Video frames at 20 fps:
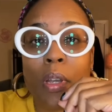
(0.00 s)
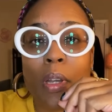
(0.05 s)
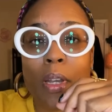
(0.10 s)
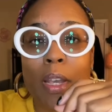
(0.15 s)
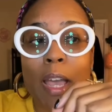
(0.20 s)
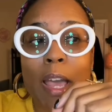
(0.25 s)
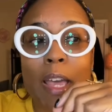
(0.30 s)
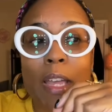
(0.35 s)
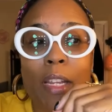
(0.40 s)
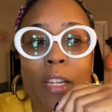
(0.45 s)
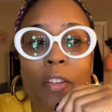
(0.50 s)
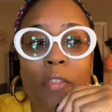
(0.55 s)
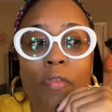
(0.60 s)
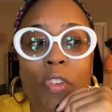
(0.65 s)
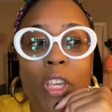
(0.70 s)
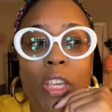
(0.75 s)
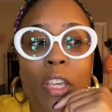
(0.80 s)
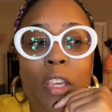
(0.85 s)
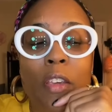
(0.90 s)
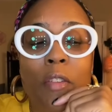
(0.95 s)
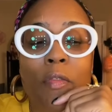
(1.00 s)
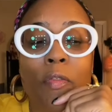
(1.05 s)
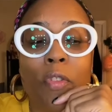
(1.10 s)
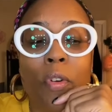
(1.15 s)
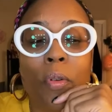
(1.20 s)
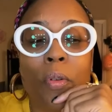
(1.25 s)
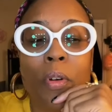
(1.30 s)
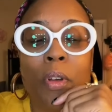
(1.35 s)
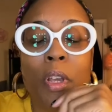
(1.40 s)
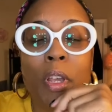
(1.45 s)
kind of
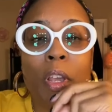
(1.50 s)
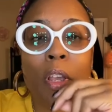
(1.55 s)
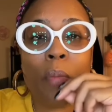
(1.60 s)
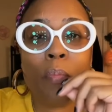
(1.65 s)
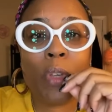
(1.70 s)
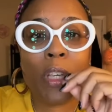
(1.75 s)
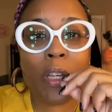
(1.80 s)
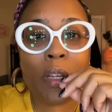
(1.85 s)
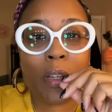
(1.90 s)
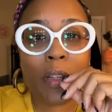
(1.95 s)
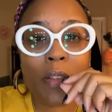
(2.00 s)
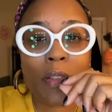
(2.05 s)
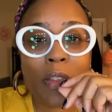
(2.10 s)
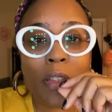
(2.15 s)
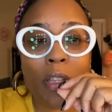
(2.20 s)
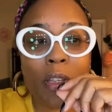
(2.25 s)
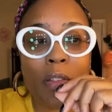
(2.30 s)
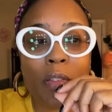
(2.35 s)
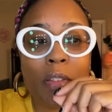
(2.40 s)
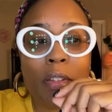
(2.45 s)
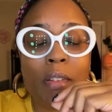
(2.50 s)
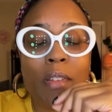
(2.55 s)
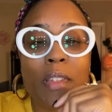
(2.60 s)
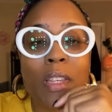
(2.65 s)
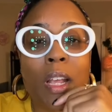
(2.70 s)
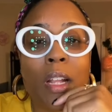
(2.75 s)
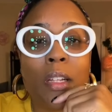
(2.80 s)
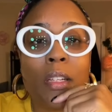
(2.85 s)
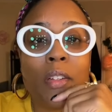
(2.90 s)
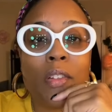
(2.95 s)
evil because he's
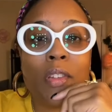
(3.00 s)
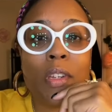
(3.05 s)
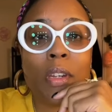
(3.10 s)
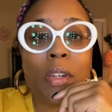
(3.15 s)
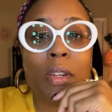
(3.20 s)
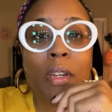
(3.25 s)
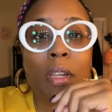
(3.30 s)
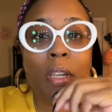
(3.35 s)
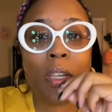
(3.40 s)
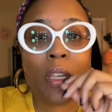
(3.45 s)
intelligent.